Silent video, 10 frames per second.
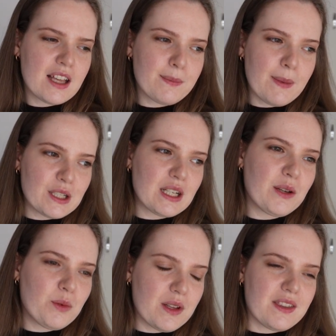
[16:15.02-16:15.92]

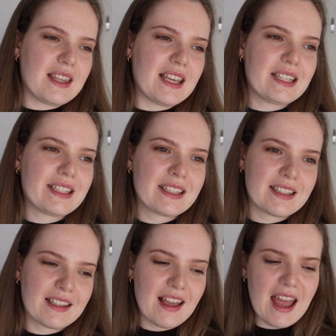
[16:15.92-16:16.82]
especially with
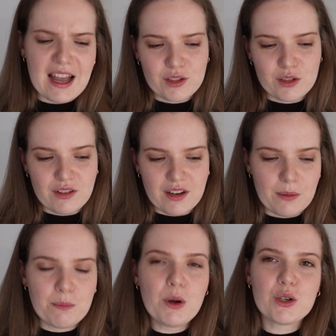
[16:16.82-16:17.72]
this
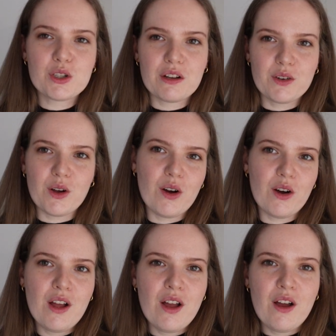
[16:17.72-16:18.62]
extra push I've
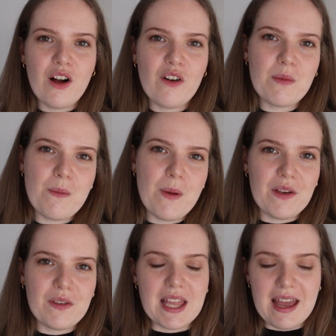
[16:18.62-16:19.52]
got of my
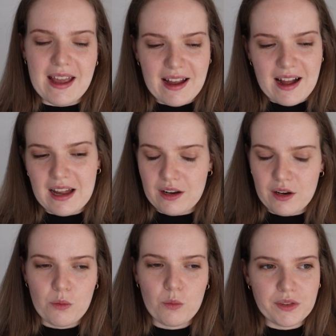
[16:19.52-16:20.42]
birthday
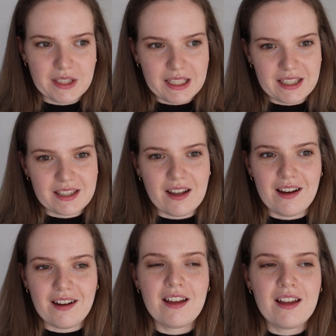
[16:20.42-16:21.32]
and wanting to
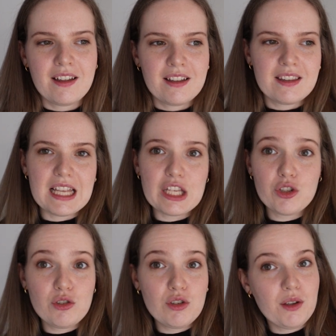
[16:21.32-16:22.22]
start
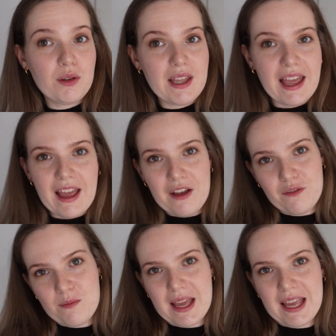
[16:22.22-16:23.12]
this new year
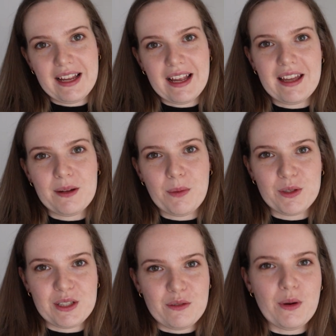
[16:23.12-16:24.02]
for me in a
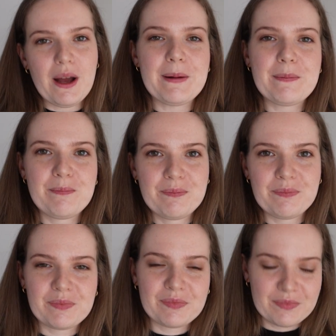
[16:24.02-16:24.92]
positive way.
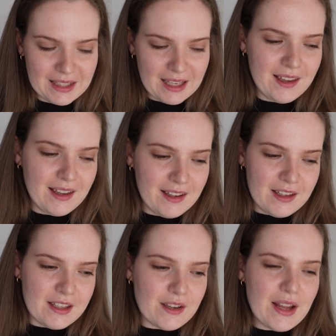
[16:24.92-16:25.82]

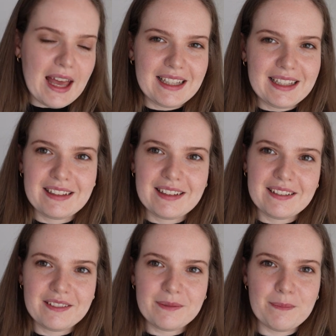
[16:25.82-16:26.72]
So yeah,
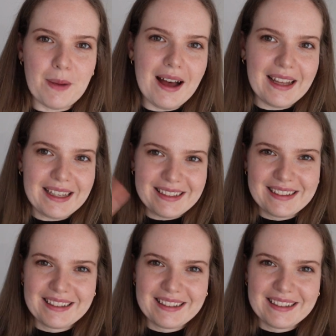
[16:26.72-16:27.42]
bye!